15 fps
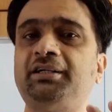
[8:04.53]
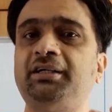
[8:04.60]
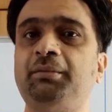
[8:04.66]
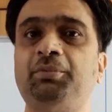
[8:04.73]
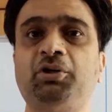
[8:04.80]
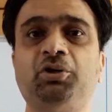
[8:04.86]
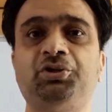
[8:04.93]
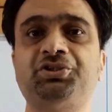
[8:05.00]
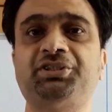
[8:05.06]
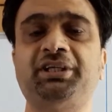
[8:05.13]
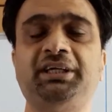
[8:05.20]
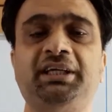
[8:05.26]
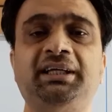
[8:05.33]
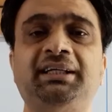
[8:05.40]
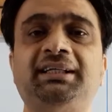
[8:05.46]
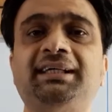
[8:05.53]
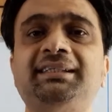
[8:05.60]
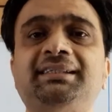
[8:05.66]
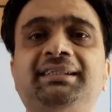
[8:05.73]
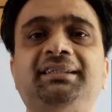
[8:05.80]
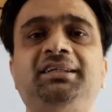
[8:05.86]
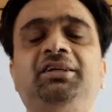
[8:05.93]
here because the
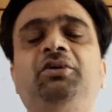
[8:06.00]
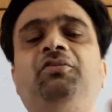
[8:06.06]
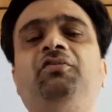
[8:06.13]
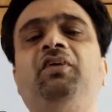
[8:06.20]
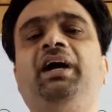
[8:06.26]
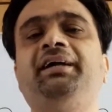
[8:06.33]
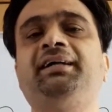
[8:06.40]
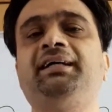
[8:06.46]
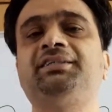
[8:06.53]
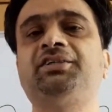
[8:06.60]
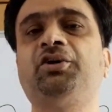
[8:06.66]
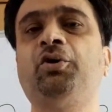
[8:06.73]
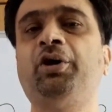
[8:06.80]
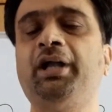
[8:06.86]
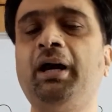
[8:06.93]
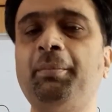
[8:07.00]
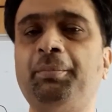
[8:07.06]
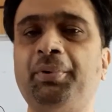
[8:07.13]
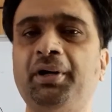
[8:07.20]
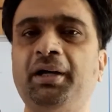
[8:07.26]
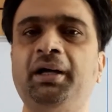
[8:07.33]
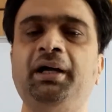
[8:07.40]
intensity of light has gone up,